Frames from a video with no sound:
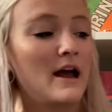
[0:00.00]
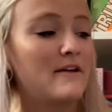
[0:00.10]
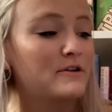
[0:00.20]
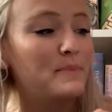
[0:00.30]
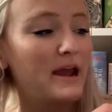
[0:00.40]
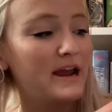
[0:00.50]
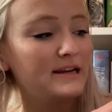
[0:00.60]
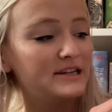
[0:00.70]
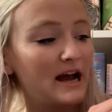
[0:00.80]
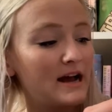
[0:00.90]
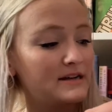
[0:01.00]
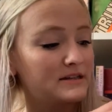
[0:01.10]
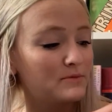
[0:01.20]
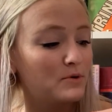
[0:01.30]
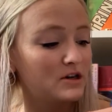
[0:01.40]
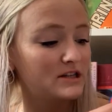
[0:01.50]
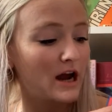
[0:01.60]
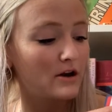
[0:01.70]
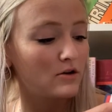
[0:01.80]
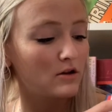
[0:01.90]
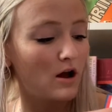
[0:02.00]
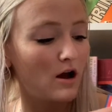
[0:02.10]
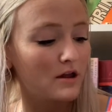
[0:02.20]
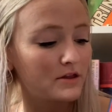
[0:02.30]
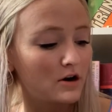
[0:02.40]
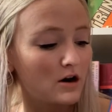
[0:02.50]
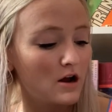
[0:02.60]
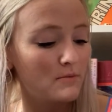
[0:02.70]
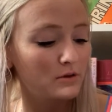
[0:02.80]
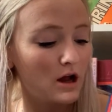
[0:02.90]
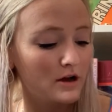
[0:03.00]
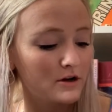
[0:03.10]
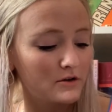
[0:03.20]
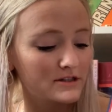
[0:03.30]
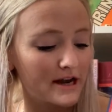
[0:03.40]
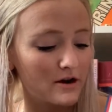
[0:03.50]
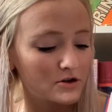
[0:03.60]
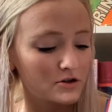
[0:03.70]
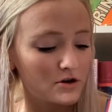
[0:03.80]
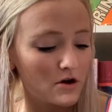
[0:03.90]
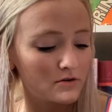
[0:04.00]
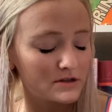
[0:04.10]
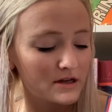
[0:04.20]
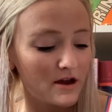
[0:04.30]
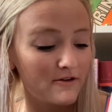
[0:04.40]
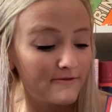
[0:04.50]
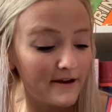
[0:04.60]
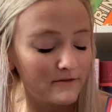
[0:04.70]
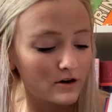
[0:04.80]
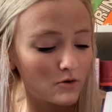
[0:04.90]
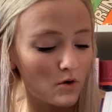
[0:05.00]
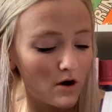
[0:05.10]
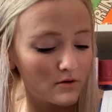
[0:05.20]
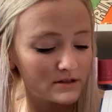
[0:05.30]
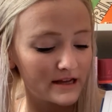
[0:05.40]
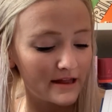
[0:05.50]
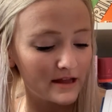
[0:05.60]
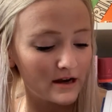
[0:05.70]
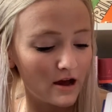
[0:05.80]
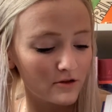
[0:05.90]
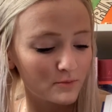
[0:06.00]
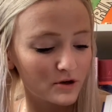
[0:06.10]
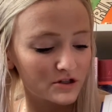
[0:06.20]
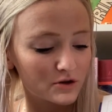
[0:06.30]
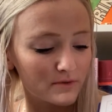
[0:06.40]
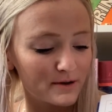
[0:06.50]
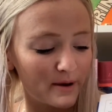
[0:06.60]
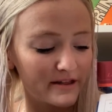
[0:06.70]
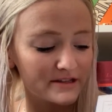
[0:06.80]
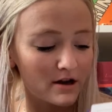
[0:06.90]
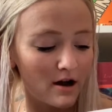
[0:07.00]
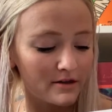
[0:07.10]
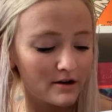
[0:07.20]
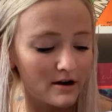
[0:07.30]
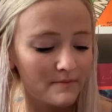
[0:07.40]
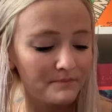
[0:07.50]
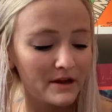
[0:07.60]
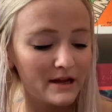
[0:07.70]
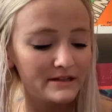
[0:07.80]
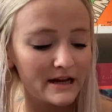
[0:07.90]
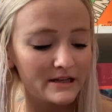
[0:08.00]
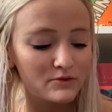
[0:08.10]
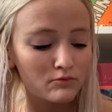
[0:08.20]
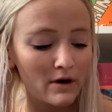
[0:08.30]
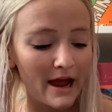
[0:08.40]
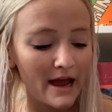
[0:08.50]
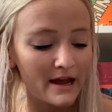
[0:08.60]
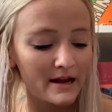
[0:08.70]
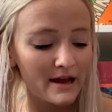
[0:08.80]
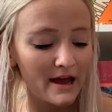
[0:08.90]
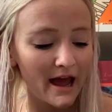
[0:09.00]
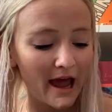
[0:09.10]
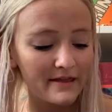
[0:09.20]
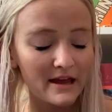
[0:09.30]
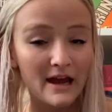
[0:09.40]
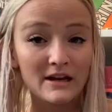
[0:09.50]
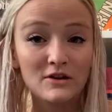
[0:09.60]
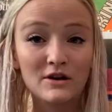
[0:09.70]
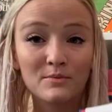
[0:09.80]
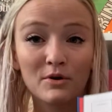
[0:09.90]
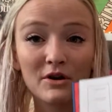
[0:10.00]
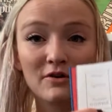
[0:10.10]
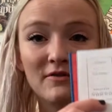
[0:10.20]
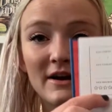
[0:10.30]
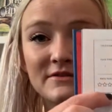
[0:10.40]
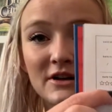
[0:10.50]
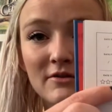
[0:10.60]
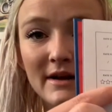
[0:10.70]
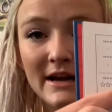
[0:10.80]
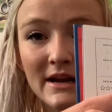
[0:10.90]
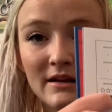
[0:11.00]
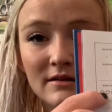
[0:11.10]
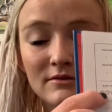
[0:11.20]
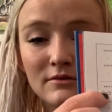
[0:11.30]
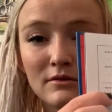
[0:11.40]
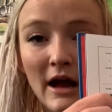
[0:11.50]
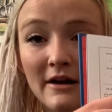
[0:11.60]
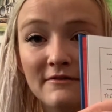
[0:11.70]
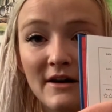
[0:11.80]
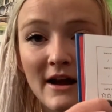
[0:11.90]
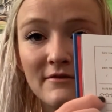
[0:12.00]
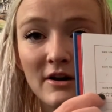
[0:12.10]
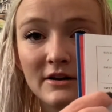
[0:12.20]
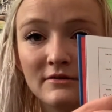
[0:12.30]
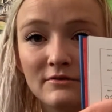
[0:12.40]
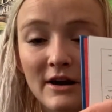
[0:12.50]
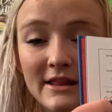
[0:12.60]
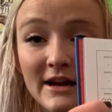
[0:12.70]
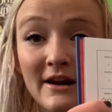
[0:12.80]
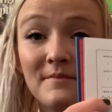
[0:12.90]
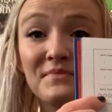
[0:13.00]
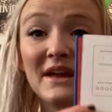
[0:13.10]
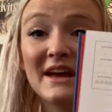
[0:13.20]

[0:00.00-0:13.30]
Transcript: every page has the book title, author, plot notes, character notes, favorite quotes, and then other books to read by this author, dates read, and then you can put your 5-star rating out of 5 on right there.